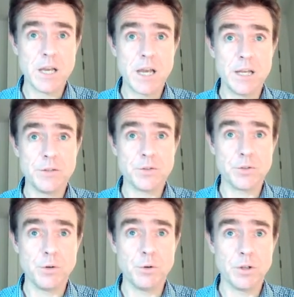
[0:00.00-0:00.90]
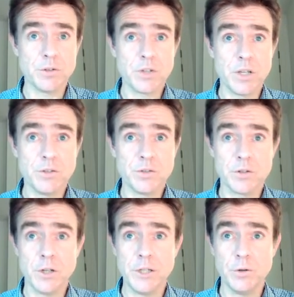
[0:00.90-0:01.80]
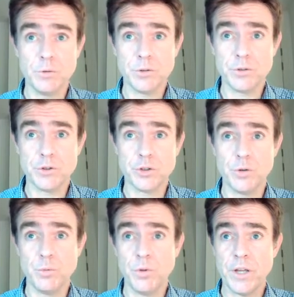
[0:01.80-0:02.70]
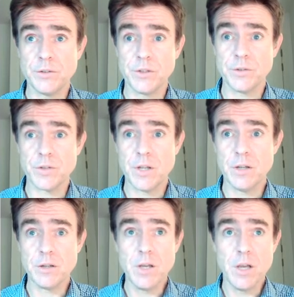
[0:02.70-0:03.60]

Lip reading: and so I'll take slightly longer to show what that does here.